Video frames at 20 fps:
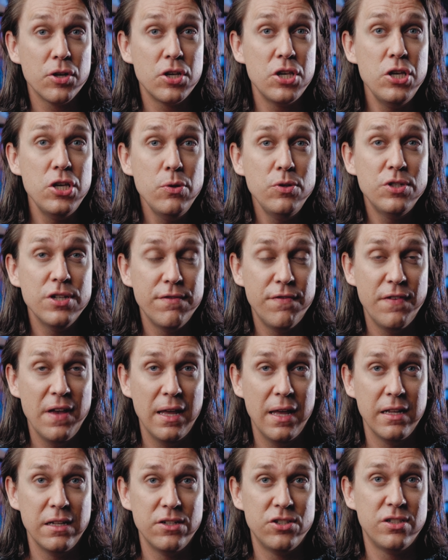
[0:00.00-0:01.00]
huge
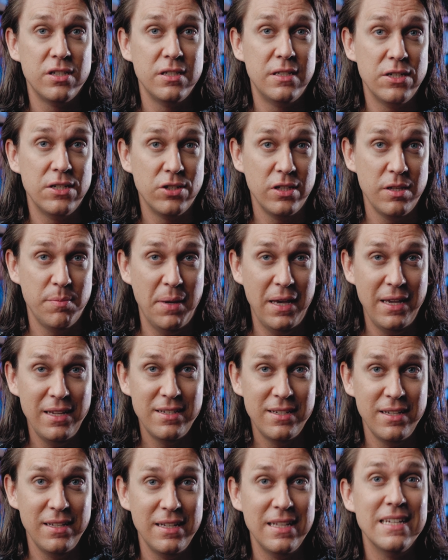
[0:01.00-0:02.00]
advantage to digitally
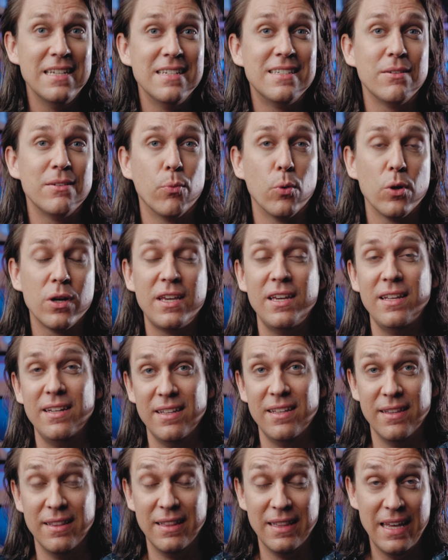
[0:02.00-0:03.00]
painting is working
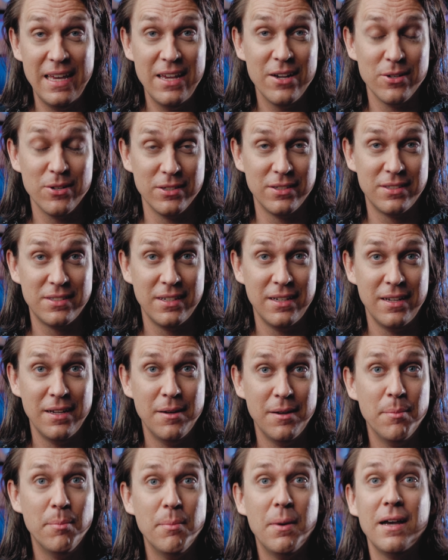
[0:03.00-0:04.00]
in layers.
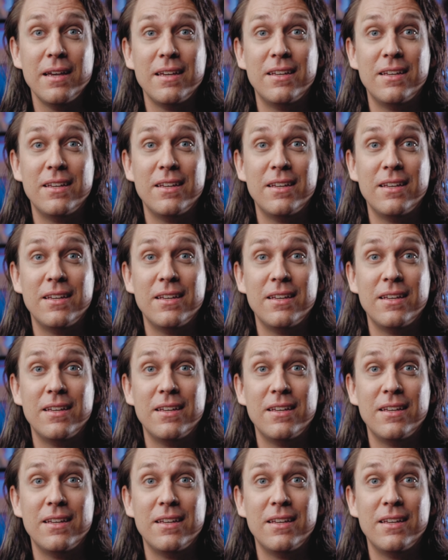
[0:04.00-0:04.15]
My